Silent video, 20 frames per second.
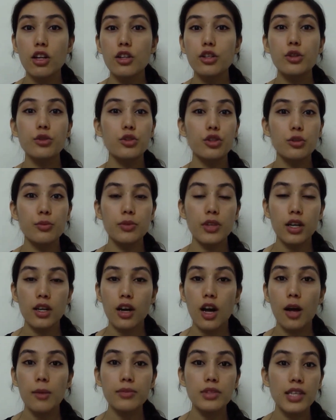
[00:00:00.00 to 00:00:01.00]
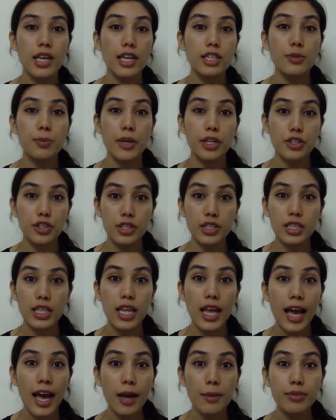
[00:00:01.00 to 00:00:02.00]

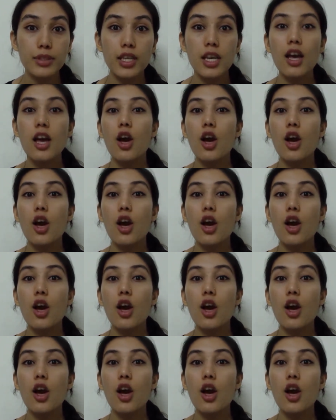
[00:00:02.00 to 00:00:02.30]
youtube.com/matrixlabs,